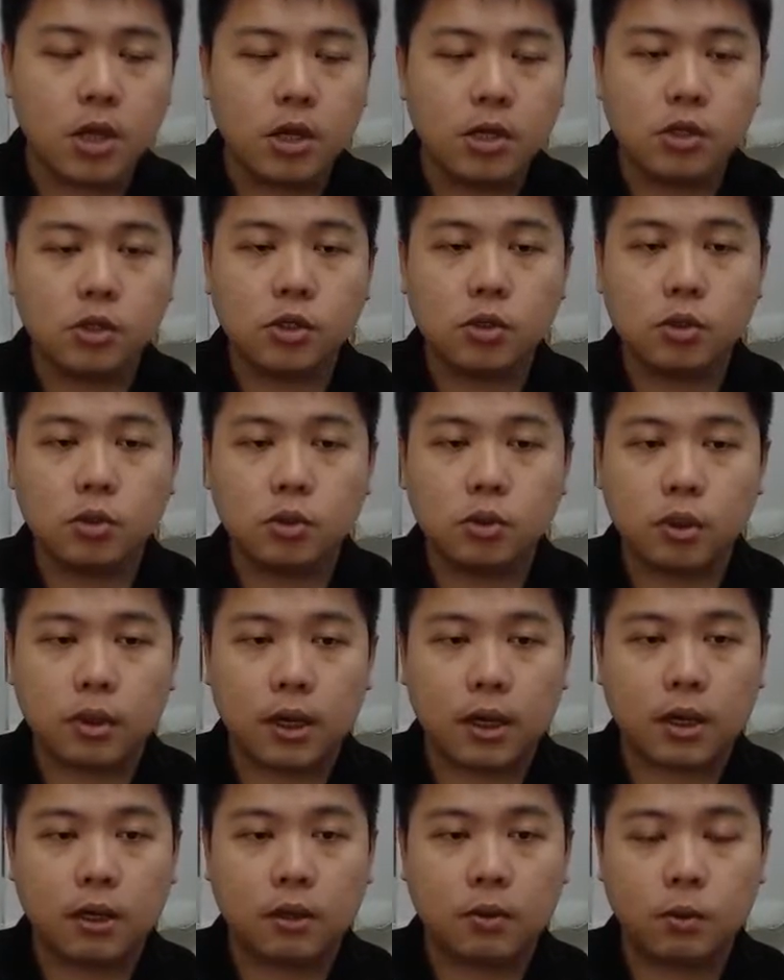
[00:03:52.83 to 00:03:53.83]
So
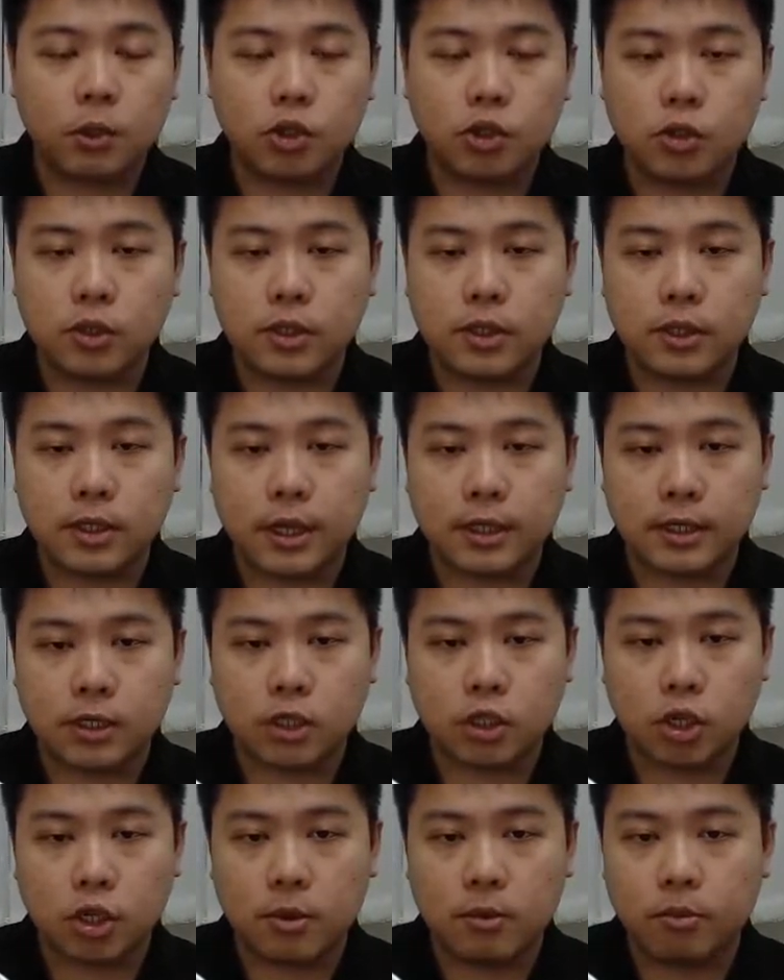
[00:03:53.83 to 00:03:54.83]
we choose as a
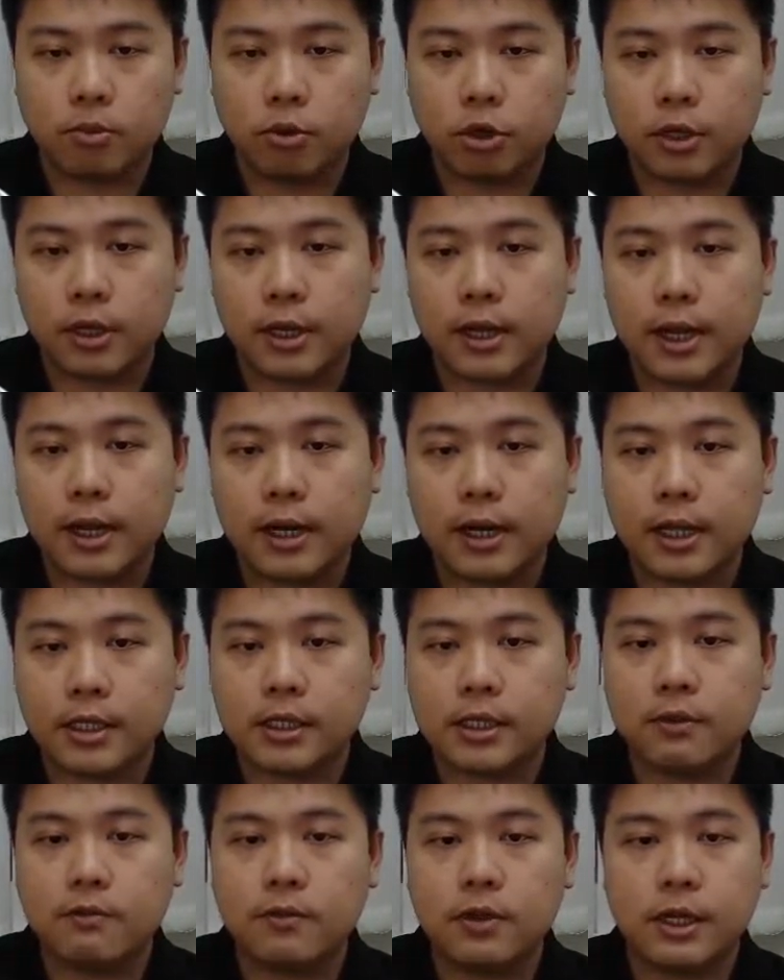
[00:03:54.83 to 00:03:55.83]
stockable product, and let's
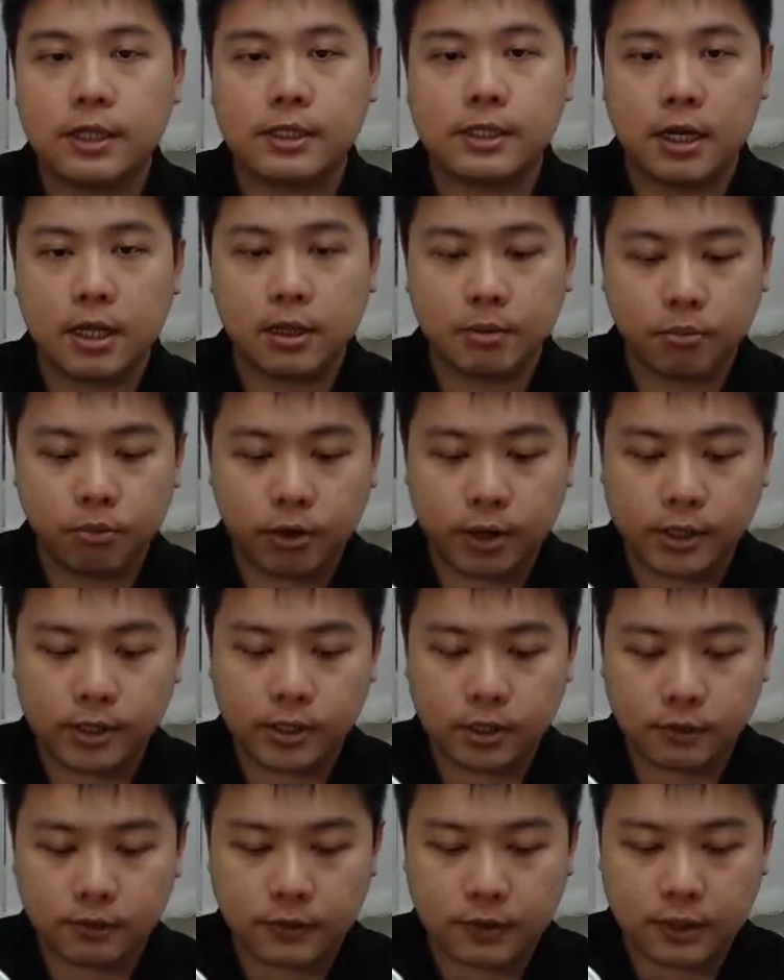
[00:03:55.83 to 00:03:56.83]
give it a selling price
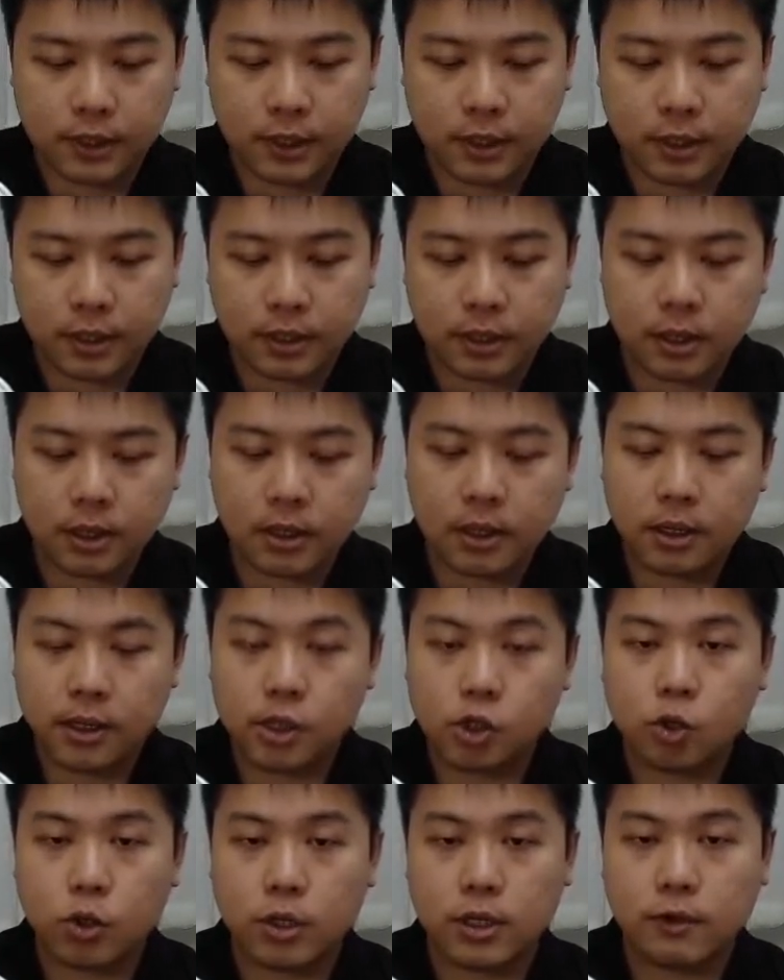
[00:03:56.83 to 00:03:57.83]
of say
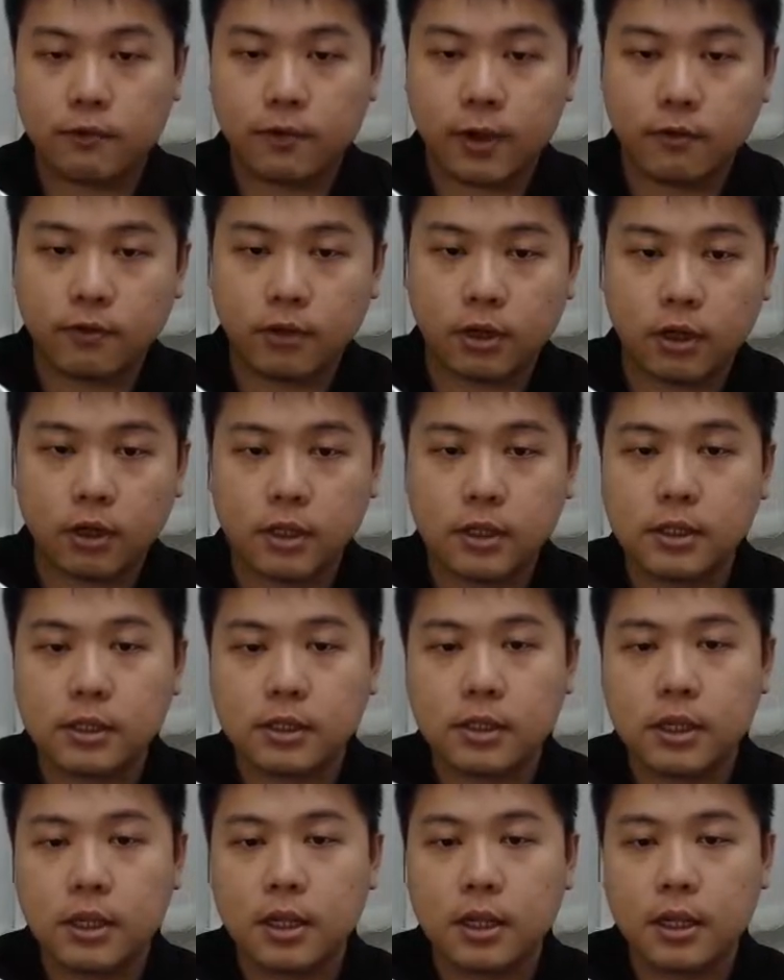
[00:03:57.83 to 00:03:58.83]
$25,
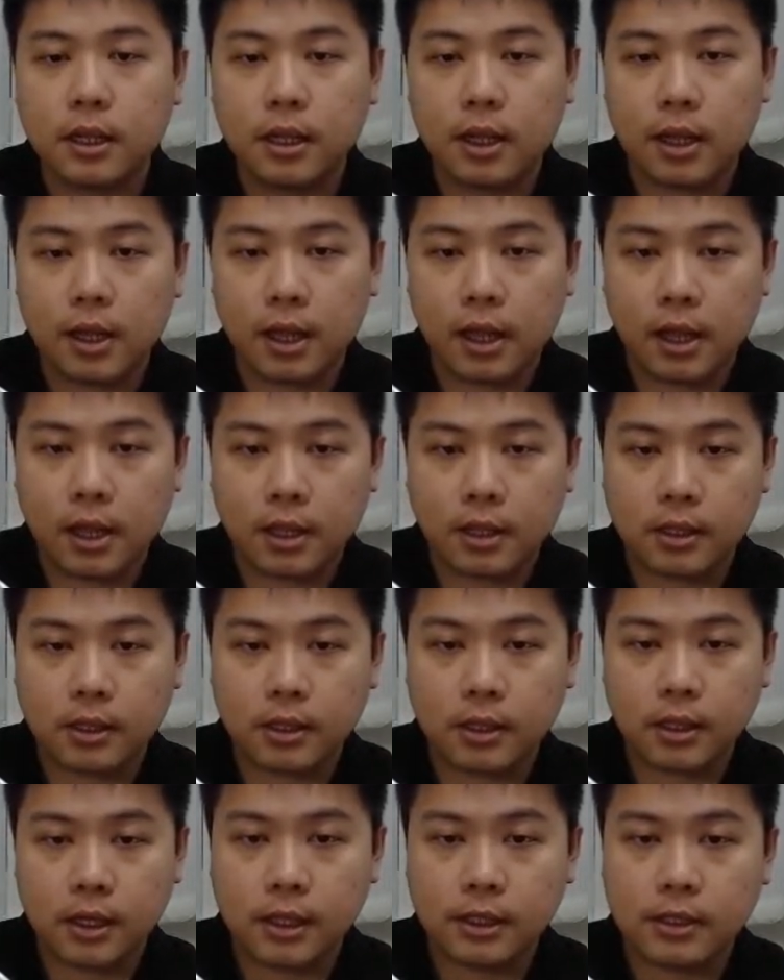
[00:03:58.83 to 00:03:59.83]

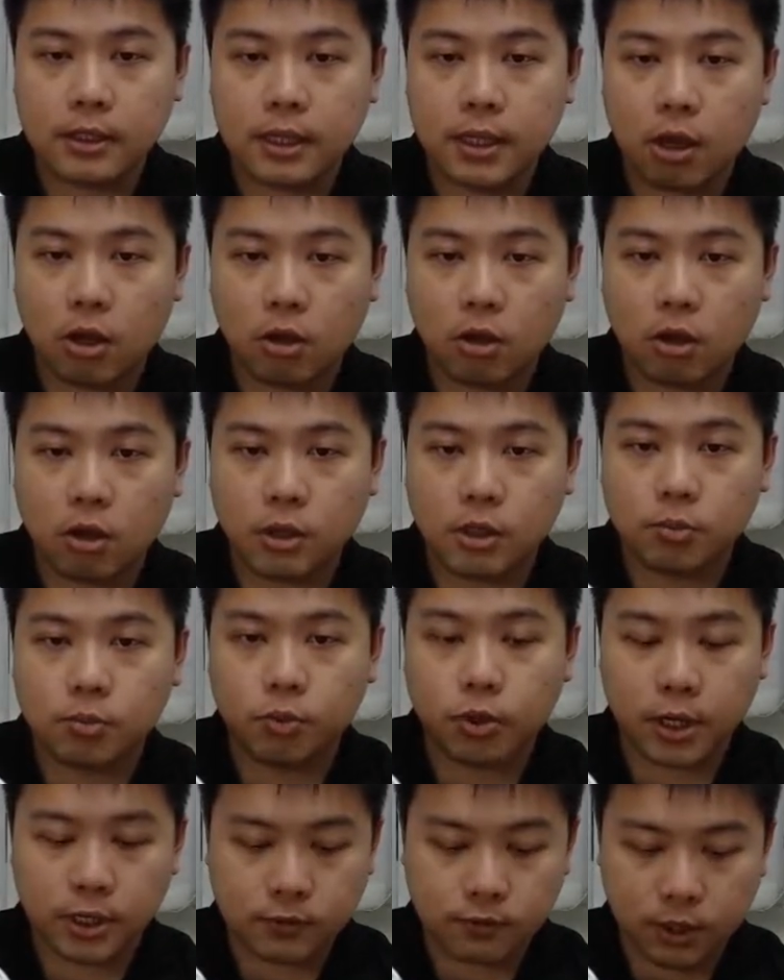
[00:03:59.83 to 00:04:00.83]
and let's say our cost
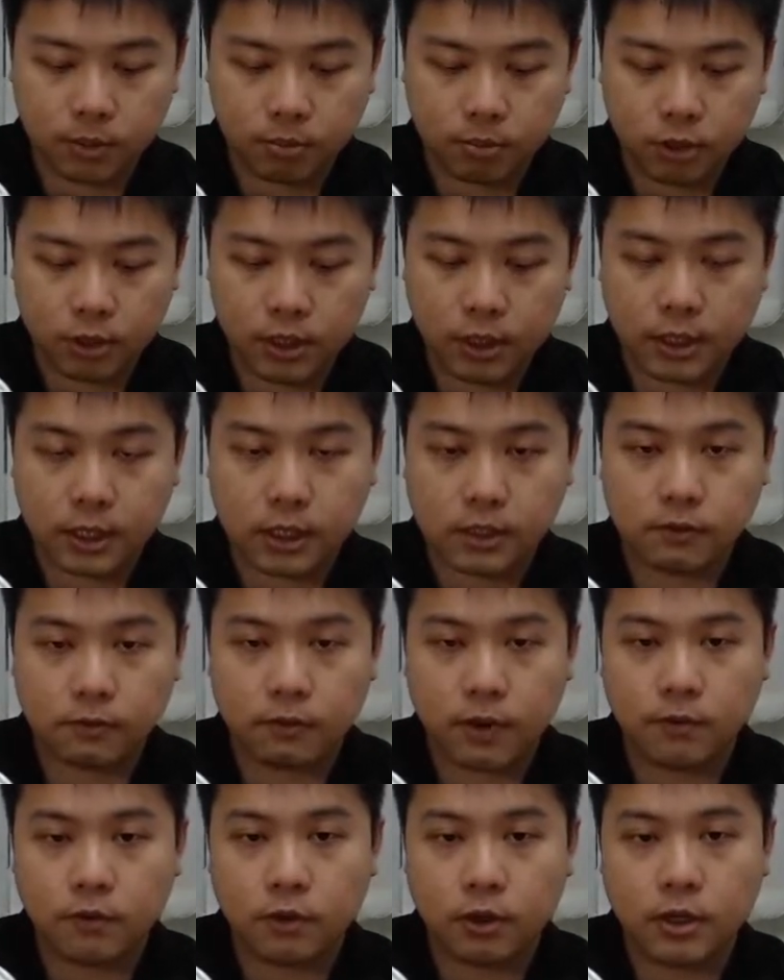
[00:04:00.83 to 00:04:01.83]
price for the product is
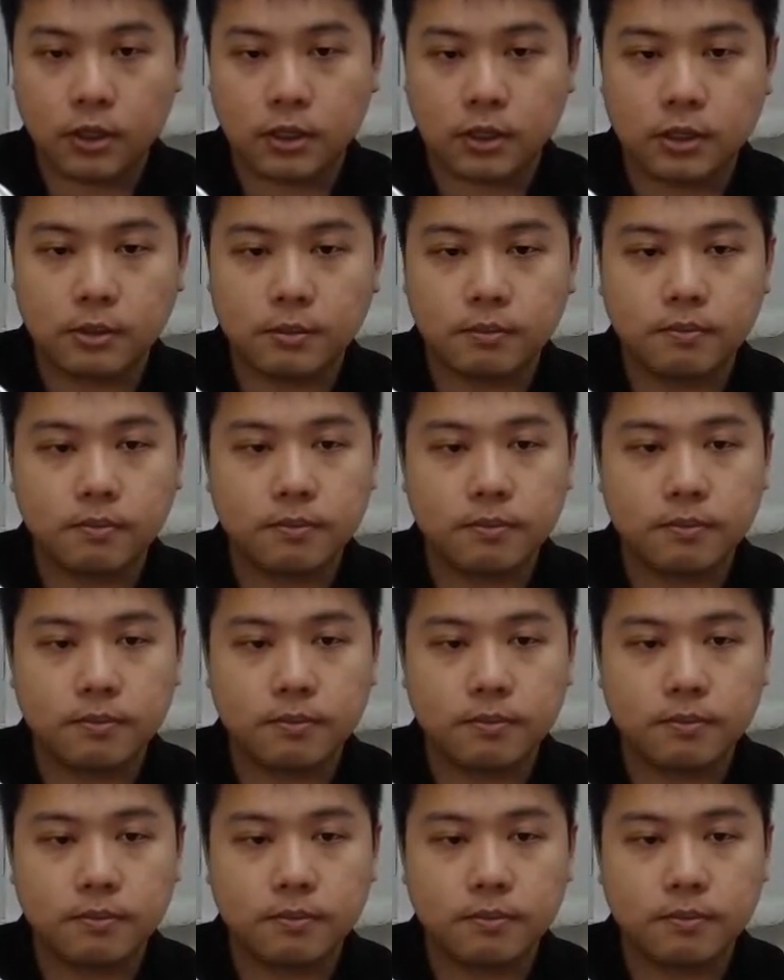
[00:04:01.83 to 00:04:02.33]
$5.